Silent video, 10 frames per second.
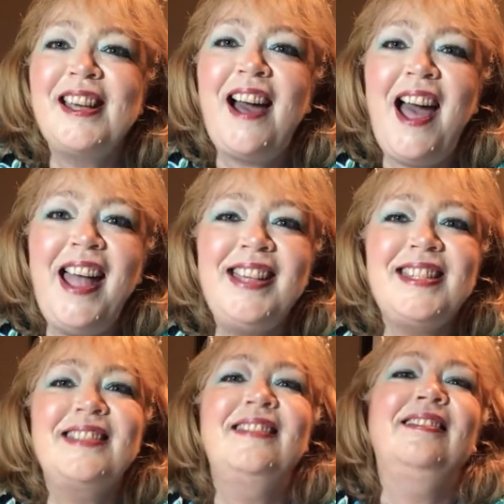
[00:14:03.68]

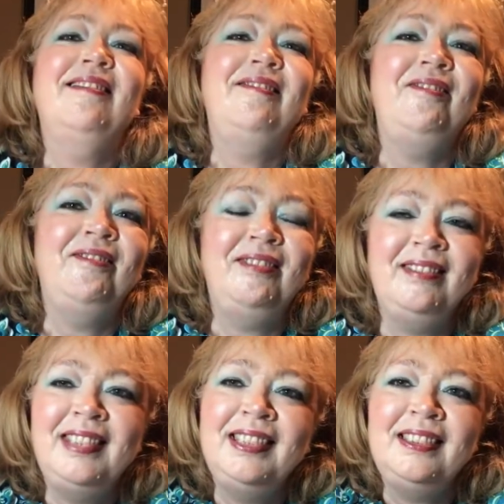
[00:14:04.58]
guys.
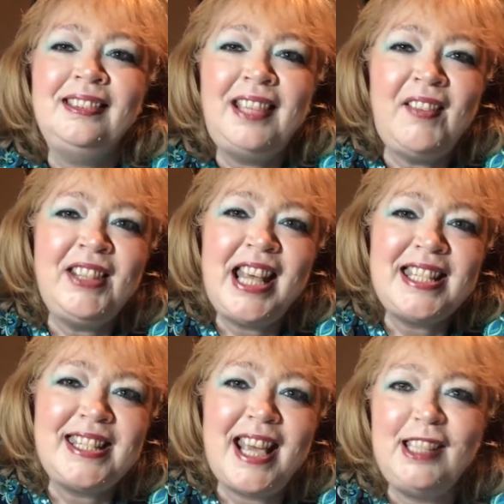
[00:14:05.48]
Have a
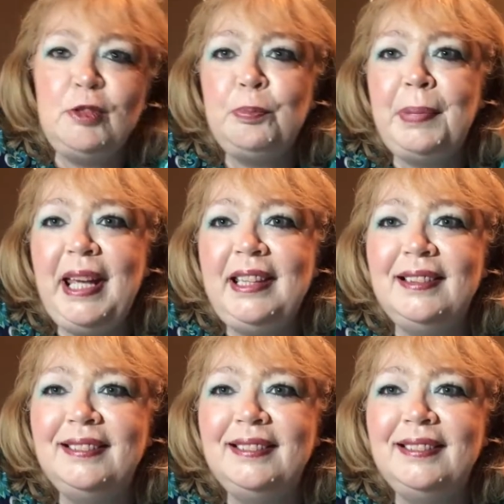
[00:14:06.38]
nice night. Bye.